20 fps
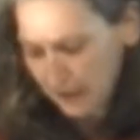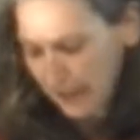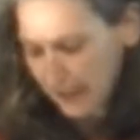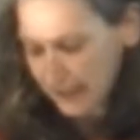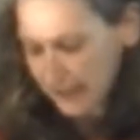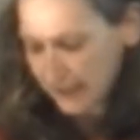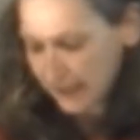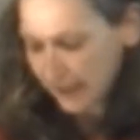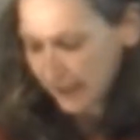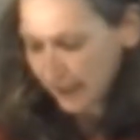
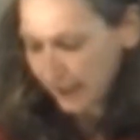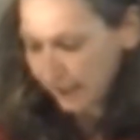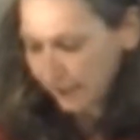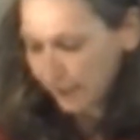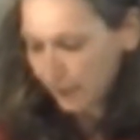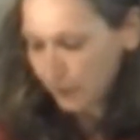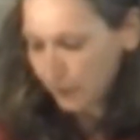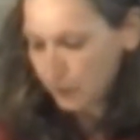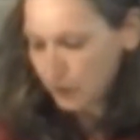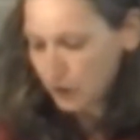asking if
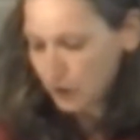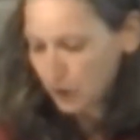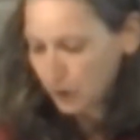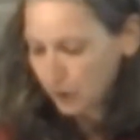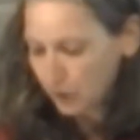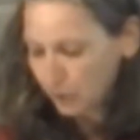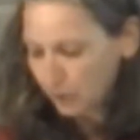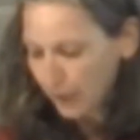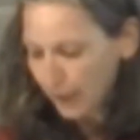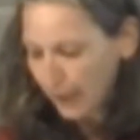I would
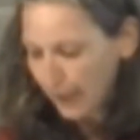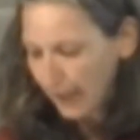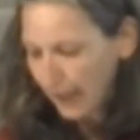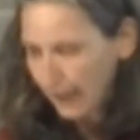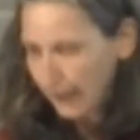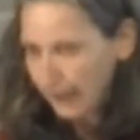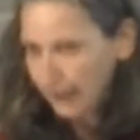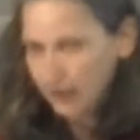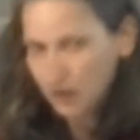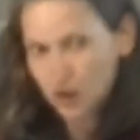do
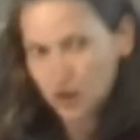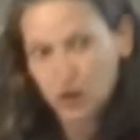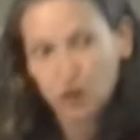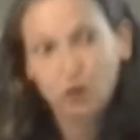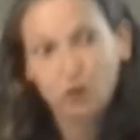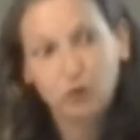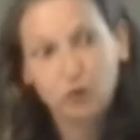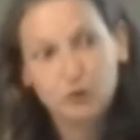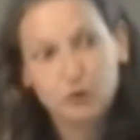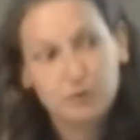a
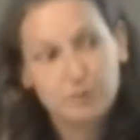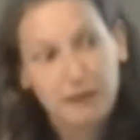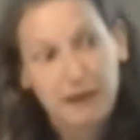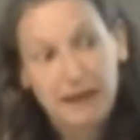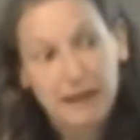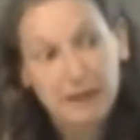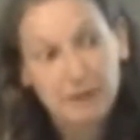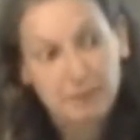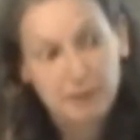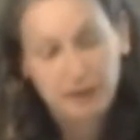short
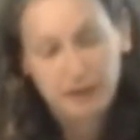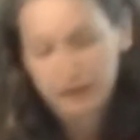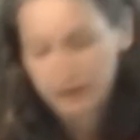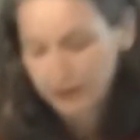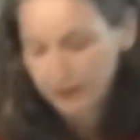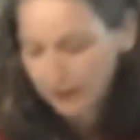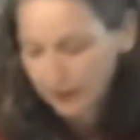paper